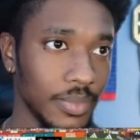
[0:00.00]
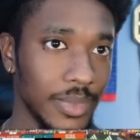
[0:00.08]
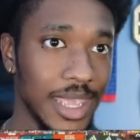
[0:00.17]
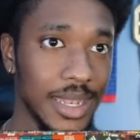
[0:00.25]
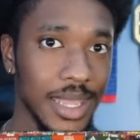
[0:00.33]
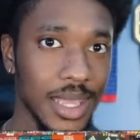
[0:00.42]

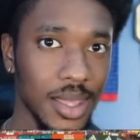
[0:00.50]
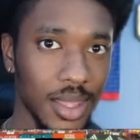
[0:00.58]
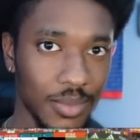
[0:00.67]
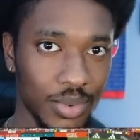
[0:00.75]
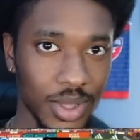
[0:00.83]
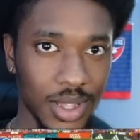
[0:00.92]
Indeed,
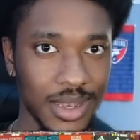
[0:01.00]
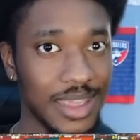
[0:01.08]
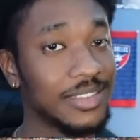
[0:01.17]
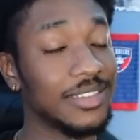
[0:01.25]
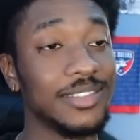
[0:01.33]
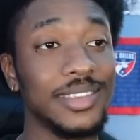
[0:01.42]
but
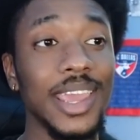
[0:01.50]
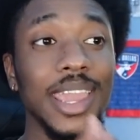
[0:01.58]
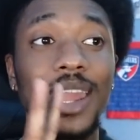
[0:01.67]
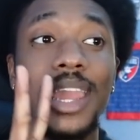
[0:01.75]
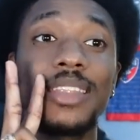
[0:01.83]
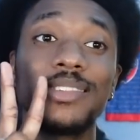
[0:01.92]
that's the
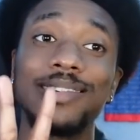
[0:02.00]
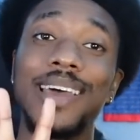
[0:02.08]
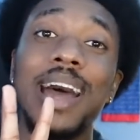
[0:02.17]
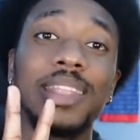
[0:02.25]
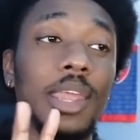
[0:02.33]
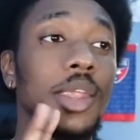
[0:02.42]
second
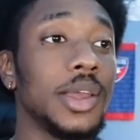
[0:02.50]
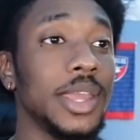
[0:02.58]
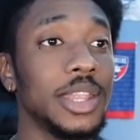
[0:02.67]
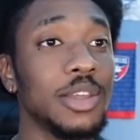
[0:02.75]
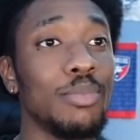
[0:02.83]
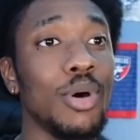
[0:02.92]
shot that done
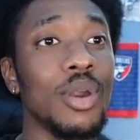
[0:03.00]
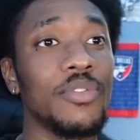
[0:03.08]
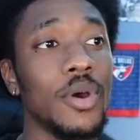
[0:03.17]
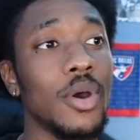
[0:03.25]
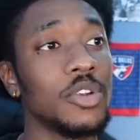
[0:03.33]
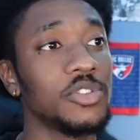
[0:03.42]
hit the bar for
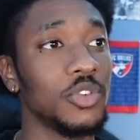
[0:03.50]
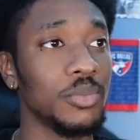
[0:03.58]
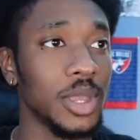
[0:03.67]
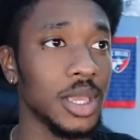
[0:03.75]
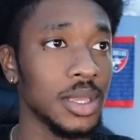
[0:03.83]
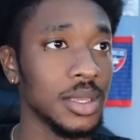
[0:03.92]
Arsenal,
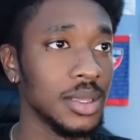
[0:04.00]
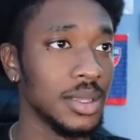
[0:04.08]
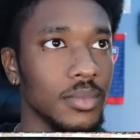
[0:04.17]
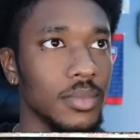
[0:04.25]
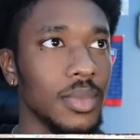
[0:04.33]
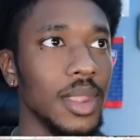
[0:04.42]
man.
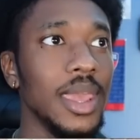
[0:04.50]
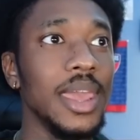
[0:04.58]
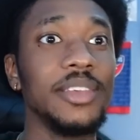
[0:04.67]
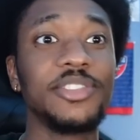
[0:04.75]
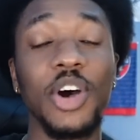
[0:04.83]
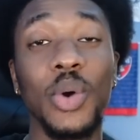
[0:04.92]

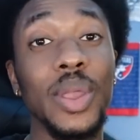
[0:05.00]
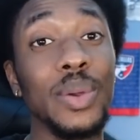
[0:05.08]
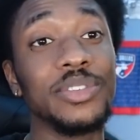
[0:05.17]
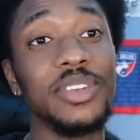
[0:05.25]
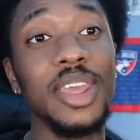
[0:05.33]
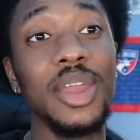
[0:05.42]
So it
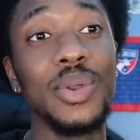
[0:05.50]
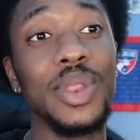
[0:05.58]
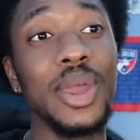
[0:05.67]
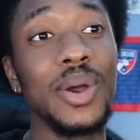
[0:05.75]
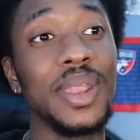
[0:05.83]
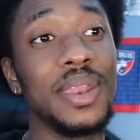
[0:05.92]
was
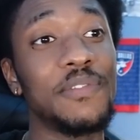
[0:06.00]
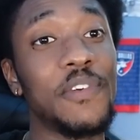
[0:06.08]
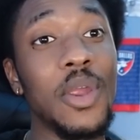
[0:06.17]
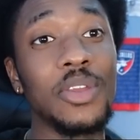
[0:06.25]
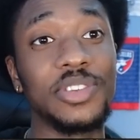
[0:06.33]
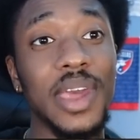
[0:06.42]
0-0 in the
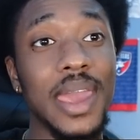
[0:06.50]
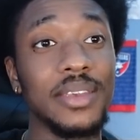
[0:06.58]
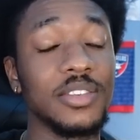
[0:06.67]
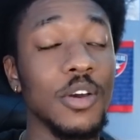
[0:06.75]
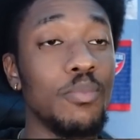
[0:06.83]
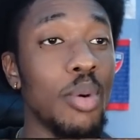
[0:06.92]
first half,
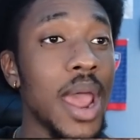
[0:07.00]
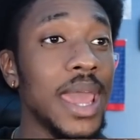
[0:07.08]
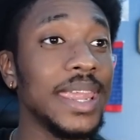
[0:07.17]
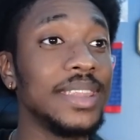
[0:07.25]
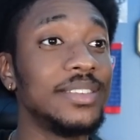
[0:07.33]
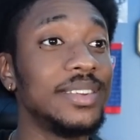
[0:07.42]
so
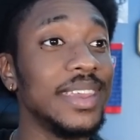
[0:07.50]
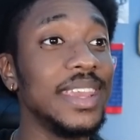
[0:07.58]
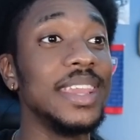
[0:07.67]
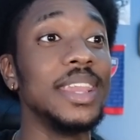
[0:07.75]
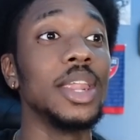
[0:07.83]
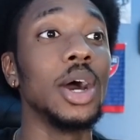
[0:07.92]
Brighton
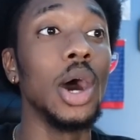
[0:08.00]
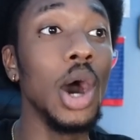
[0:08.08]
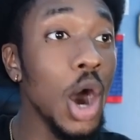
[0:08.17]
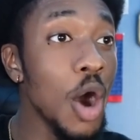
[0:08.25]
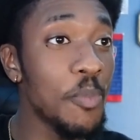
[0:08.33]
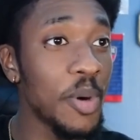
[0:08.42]
teed
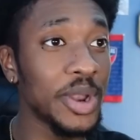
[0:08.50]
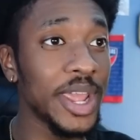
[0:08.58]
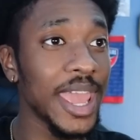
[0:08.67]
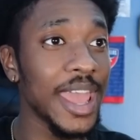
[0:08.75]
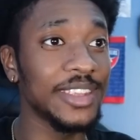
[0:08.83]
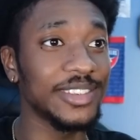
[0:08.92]
up on
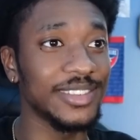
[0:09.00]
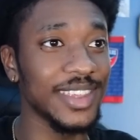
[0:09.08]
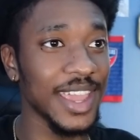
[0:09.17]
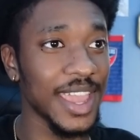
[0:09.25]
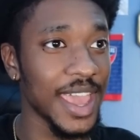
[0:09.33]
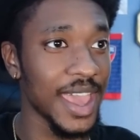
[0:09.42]
their ass the
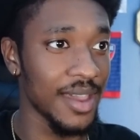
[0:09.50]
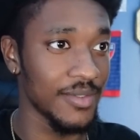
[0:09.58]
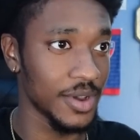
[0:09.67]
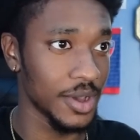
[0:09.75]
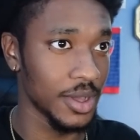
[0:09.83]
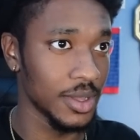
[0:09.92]
second half,
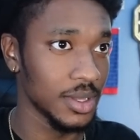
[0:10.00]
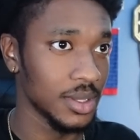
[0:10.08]
huh?